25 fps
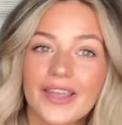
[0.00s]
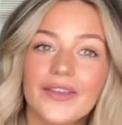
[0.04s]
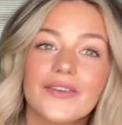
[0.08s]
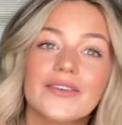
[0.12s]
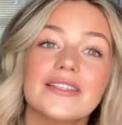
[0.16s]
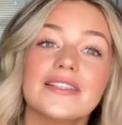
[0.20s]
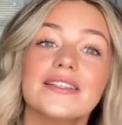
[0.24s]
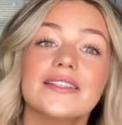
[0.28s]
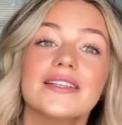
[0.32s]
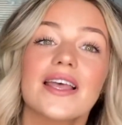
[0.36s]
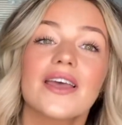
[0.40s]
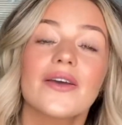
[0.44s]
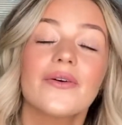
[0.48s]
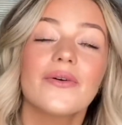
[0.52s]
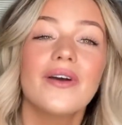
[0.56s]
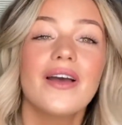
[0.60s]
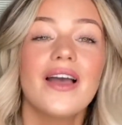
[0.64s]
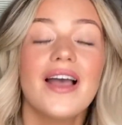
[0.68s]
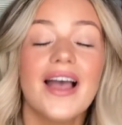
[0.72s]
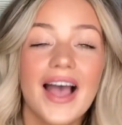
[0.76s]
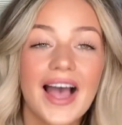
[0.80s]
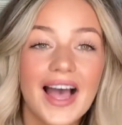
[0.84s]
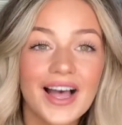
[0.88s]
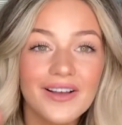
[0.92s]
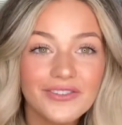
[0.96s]
So
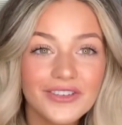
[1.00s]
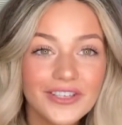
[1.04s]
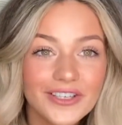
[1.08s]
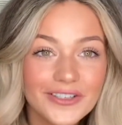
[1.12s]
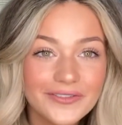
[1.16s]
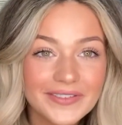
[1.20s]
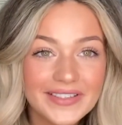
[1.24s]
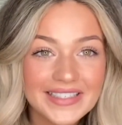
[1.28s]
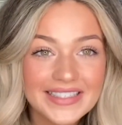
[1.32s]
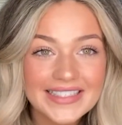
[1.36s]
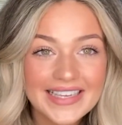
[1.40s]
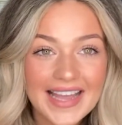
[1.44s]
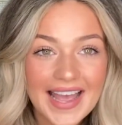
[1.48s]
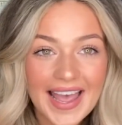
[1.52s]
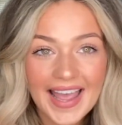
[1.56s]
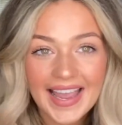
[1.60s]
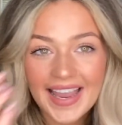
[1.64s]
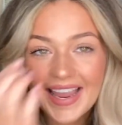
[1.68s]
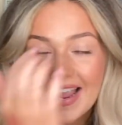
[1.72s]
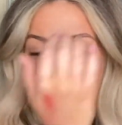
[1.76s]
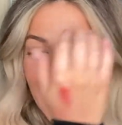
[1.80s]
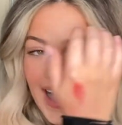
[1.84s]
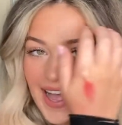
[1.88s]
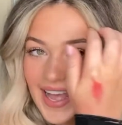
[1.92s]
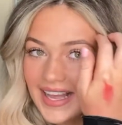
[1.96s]
have a lovely day,
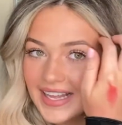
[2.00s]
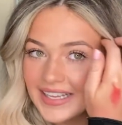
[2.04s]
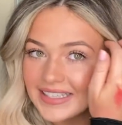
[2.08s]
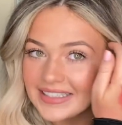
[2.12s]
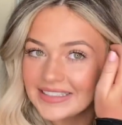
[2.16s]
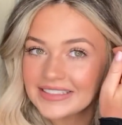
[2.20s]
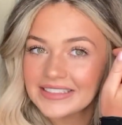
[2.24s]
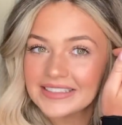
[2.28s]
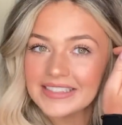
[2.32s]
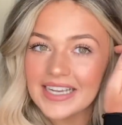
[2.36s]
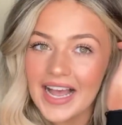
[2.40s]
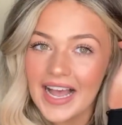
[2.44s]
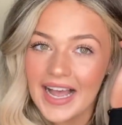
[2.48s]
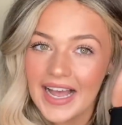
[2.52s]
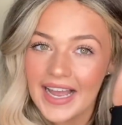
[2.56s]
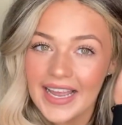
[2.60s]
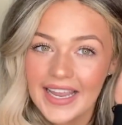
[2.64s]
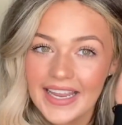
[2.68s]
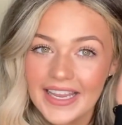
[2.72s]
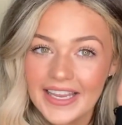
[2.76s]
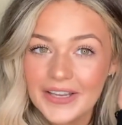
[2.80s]
and I